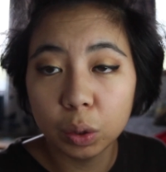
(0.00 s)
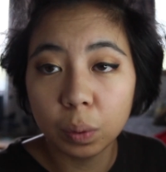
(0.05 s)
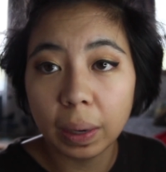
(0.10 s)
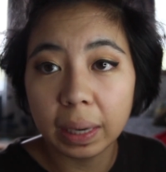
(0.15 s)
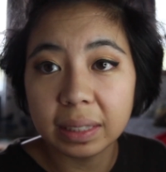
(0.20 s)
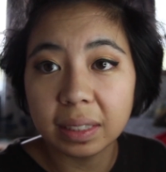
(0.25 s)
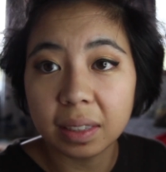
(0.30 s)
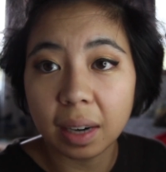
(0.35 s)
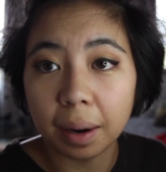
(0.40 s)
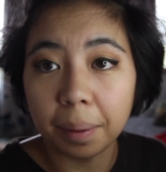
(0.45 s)
2
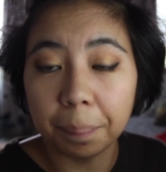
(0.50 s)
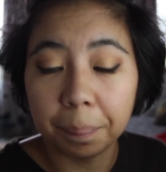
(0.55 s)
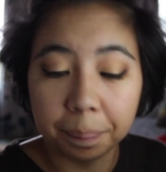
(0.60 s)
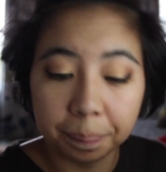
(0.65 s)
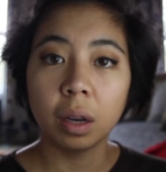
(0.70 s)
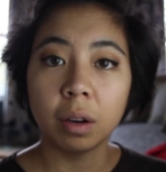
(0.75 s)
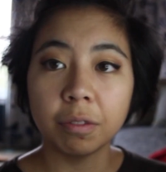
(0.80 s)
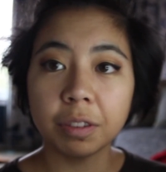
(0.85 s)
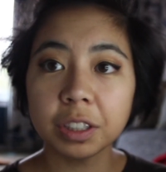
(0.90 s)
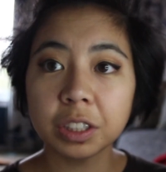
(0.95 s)
eyes done.
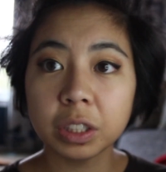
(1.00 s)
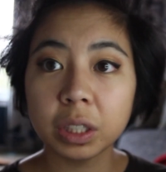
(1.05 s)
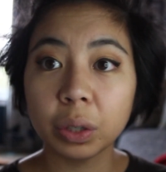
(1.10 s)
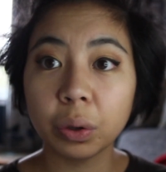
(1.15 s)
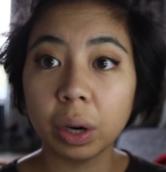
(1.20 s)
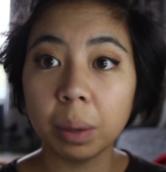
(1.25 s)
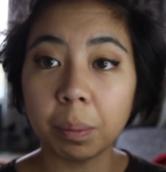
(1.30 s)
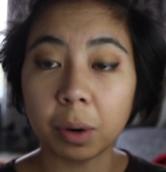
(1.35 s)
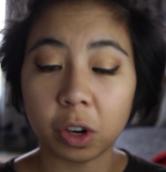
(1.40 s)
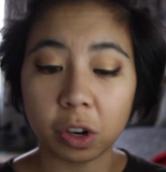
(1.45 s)

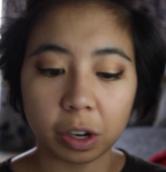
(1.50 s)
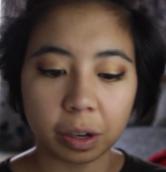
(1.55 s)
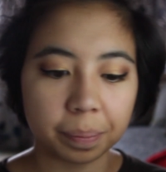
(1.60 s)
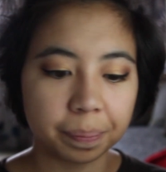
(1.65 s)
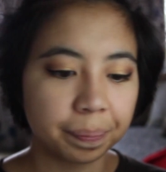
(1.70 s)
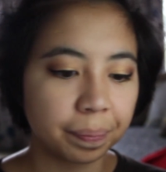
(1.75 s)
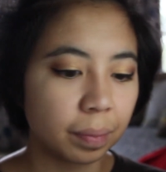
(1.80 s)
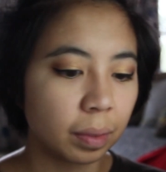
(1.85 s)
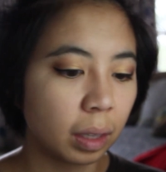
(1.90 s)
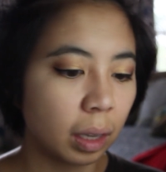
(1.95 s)
First-degree murder.
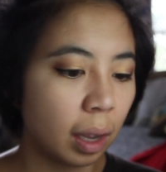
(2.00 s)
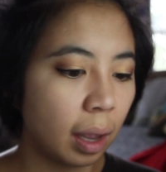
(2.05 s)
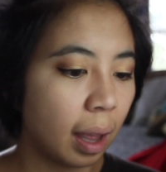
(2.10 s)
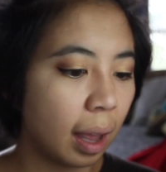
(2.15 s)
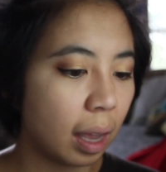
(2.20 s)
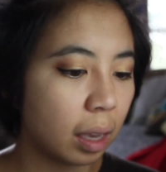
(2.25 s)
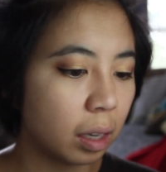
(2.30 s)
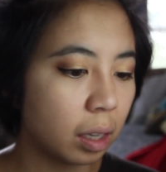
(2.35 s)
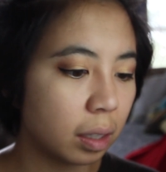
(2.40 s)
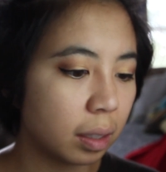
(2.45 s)

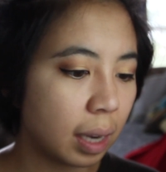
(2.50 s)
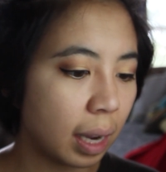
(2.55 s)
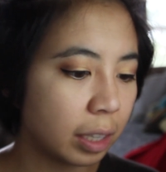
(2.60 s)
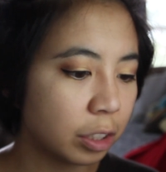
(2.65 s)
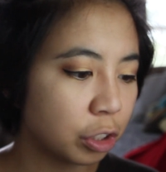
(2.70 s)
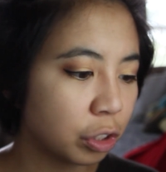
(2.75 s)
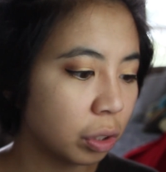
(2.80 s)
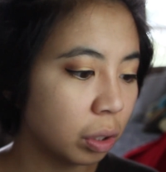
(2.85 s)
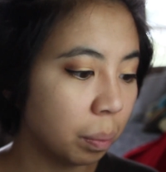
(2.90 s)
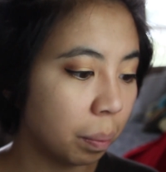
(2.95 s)
An
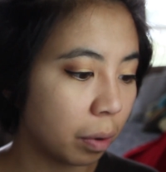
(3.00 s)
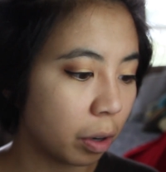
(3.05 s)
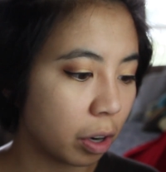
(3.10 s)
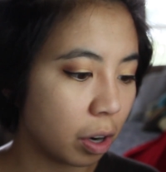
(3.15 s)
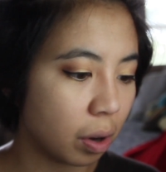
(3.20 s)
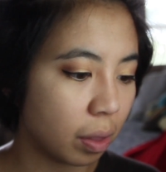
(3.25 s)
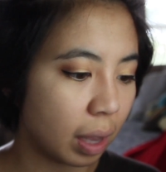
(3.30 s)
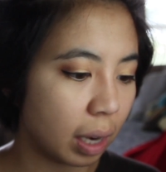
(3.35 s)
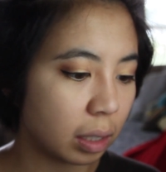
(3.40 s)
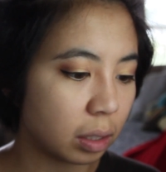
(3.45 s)
intentional
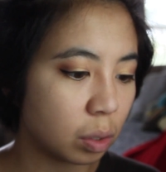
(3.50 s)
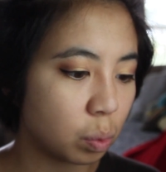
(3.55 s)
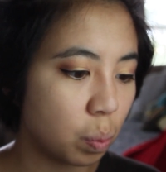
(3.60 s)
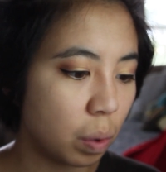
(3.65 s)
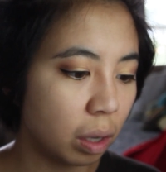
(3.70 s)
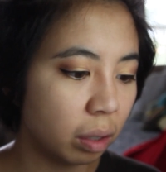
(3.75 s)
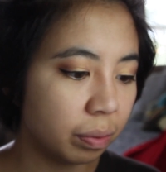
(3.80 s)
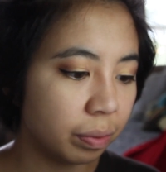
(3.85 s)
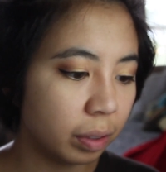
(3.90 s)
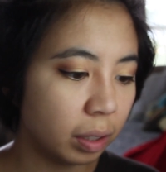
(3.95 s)
murder that is
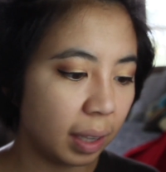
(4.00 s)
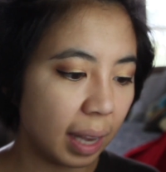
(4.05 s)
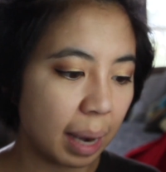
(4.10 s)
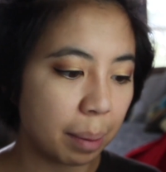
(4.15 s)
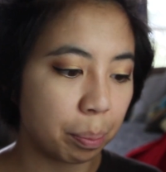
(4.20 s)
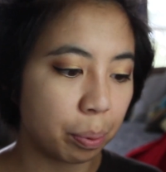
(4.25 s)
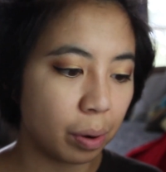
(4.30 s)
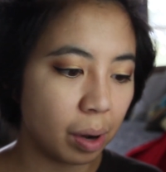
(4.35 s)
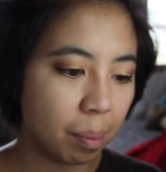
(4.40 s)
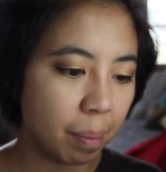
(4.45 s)
willful
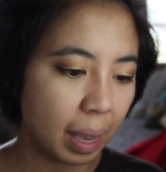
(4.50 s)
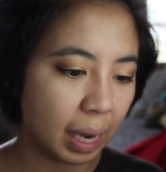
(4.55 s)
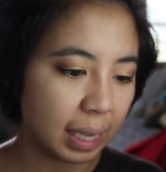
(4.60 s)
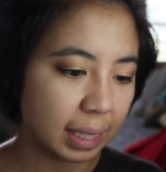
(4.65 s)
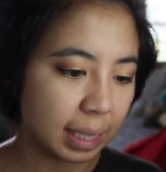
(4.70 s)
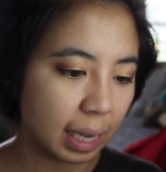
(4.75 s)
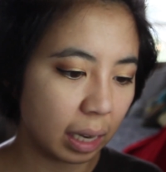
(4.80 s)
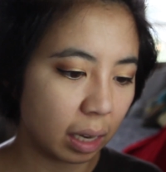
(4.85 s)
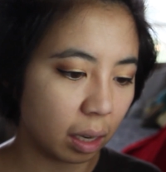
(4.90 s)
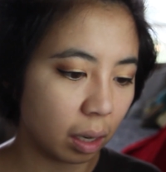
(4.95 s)
and
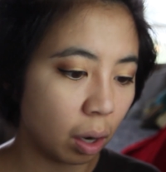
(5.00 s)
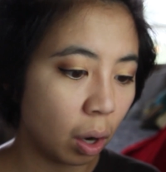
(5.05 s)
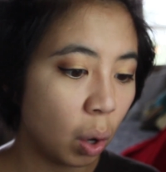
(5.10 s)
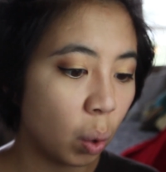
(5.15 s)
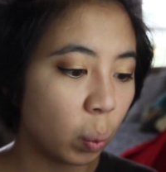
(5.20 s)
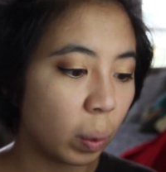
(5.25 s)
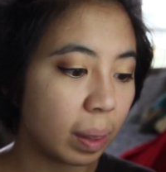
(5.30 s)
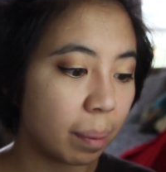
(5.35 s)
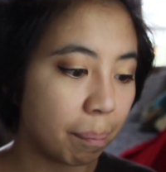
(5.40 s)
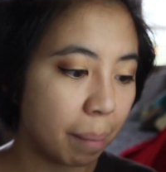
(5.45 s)
premeditated
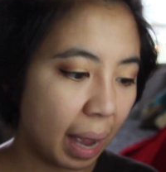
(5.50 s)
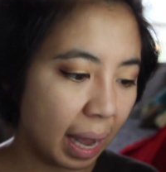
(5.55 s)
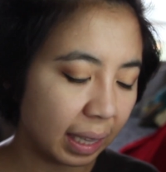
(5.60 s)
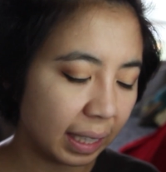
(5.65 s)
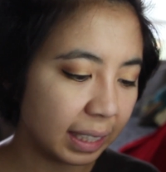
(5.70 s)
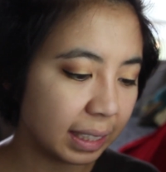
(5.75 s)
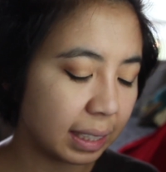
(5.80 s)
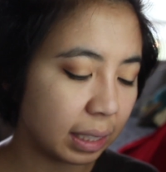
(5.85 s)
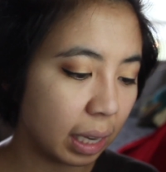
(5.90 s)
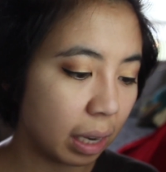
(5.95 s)
with
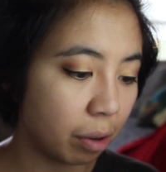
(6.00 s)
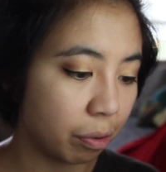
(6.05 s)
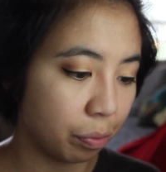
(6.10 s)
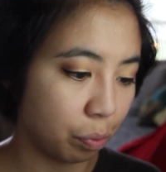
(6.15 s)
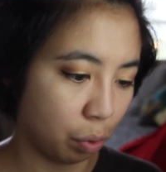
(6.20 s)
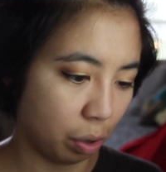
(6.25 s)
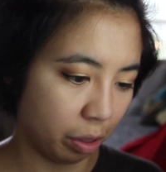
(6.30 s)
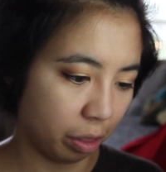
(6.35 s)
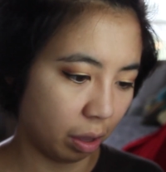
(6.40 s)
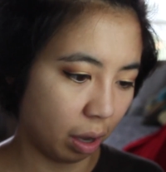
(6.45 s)
malice
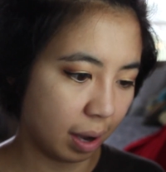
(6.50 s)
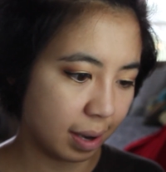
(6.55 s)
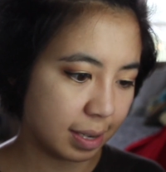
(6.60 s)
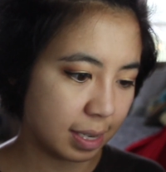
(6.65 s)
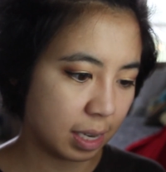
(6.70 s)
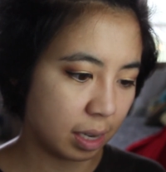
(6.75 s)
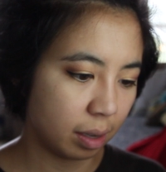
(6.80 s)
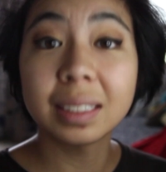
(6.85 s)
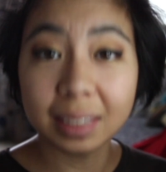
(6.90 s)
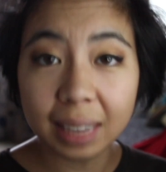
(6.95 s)

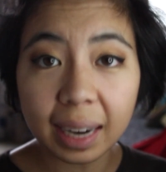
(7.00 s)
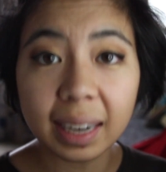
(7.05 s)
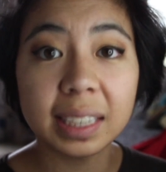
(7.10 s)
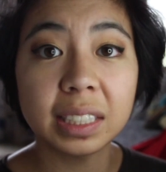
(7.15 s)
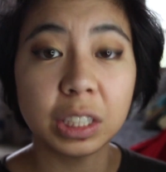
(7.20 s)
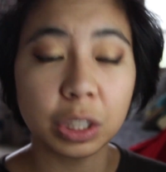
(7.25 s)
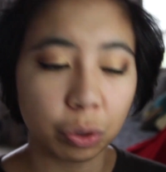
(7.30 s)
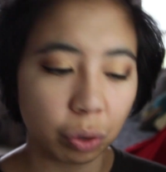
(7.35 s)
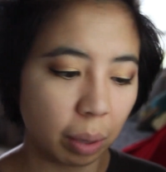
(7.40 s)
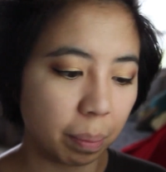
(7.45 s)
aforethought.
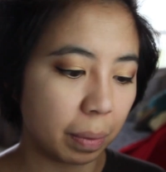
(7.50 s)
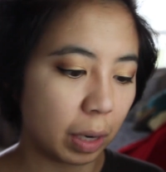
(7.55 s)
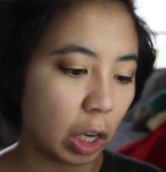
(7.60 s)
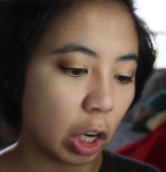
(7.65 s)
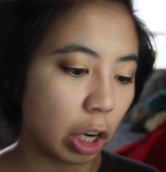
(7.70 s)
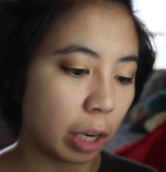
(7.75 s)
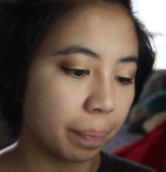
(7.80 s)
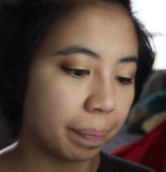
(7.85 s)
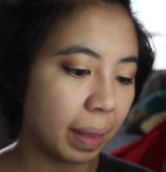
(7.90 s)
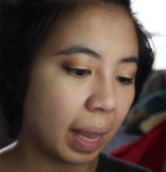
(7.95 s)
Second-degree
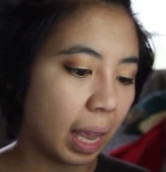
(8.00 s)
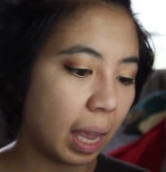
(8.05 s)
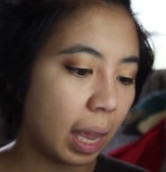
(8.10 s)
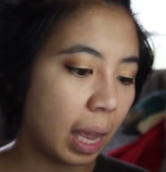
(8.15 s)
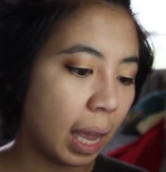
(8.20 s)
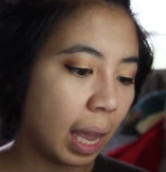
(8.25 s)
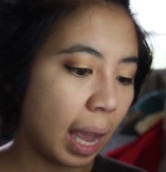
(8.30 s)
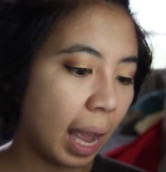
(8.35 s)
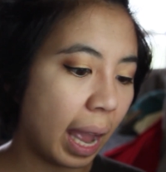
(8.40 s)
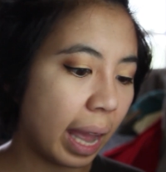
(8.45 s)
murder.
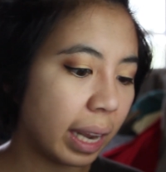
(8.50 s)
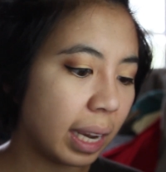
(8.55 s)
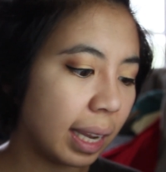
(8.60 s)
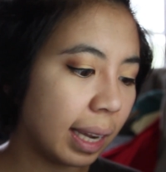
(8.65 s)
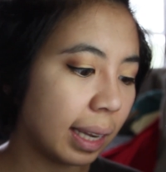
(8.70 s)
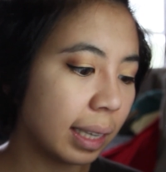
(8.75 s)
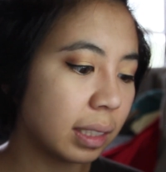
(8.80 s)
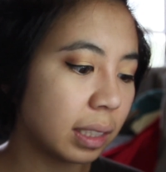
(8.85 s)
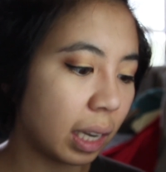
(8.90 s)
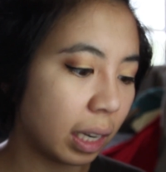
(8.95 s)

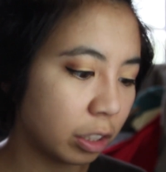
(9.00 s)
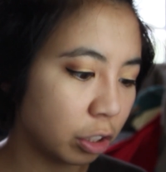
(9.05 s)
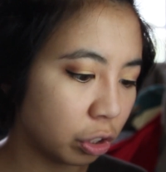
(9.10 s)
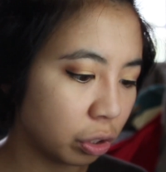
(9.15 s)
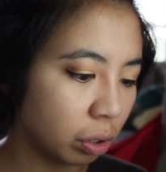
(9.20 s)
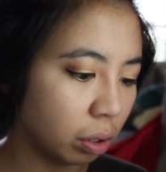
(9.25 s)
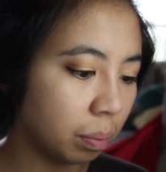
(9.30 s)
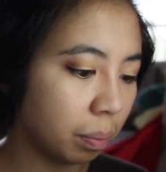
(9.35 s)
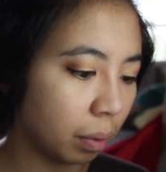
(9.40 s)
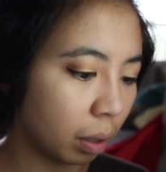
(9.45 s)
Any
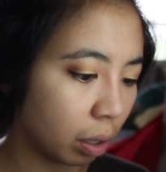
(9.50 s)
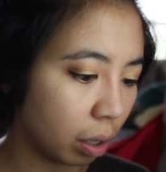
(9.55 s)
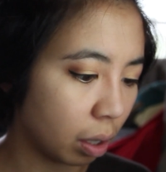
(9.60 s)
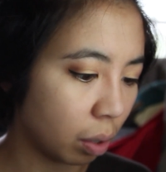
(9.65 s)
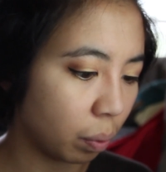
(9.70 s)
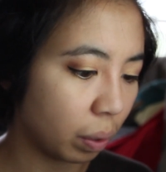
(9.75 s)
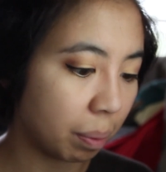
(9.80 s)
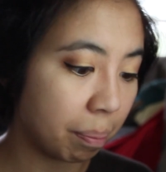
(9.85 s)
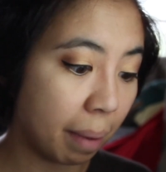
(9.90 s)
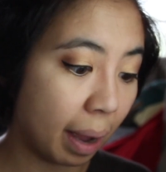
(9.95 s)
intentional
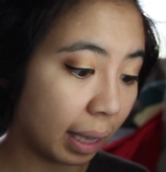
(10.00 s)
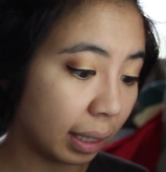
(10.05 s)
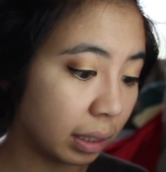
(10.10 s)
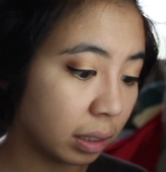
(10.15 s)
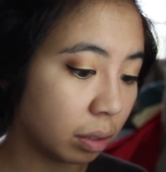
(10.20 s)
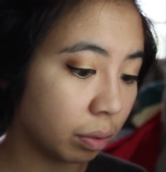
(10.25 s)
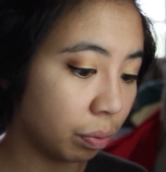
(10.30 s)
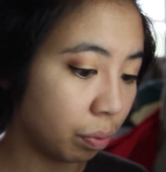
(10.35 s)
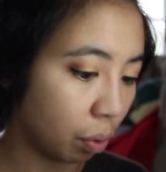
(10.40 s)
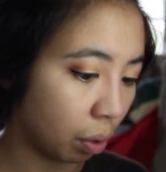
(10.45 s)
murder with
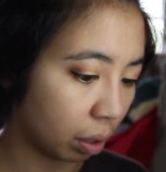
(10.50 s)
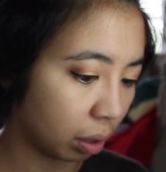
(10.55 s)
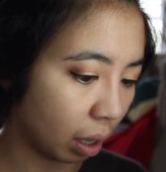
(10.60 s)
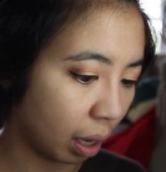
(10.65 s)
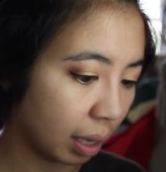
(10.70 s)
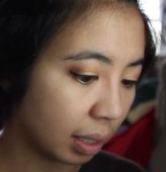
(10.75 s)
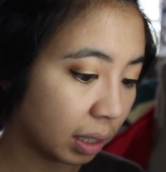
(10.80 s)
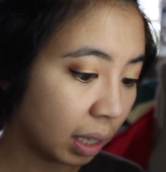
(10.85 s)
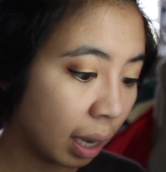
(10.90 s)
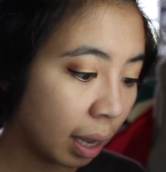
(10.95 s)
malice
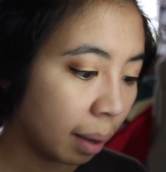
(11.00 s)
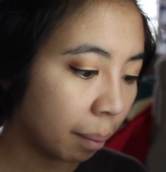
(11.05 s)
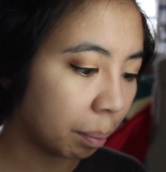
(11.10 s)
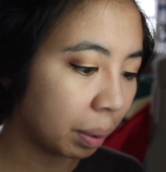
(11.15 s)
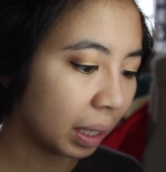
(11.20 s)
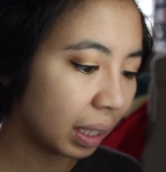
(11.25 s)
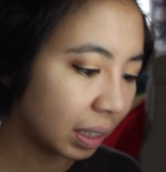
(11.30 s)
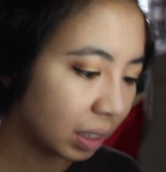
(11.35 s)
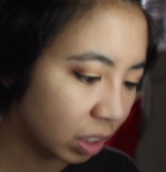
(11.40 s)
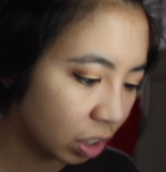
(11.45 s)
aforethought,
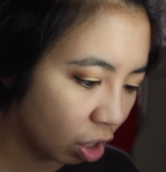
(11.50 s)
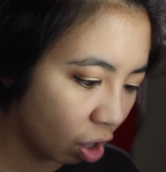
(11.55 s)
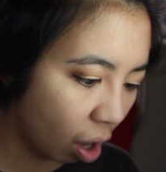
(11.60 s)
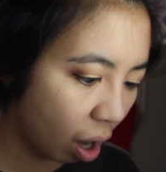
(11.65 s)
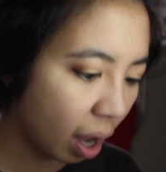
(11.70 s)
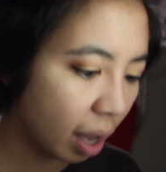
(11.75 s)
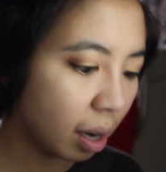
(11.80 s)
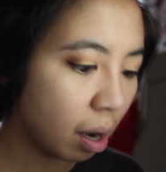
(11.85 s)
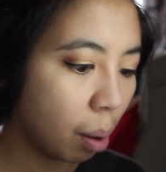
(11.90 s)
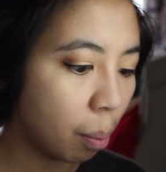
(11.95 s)
but is
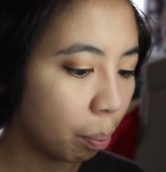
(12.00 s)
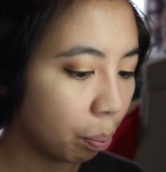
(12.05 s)
not